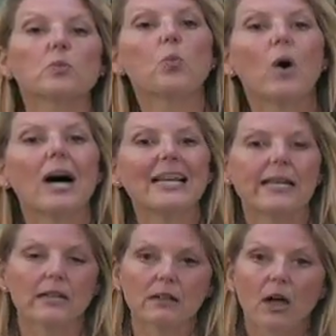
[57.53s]
One,
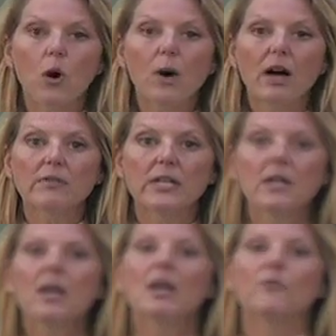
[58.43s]
in a low oven
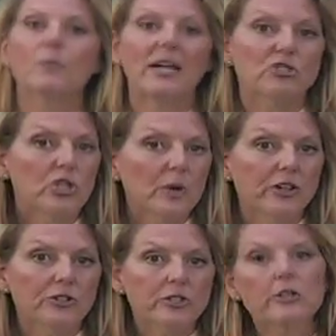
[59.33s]
for about
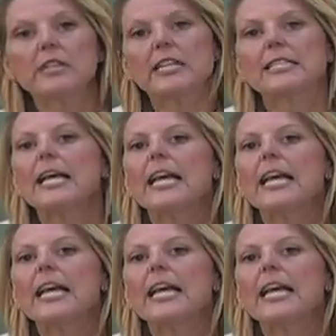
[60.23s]
200 degrees.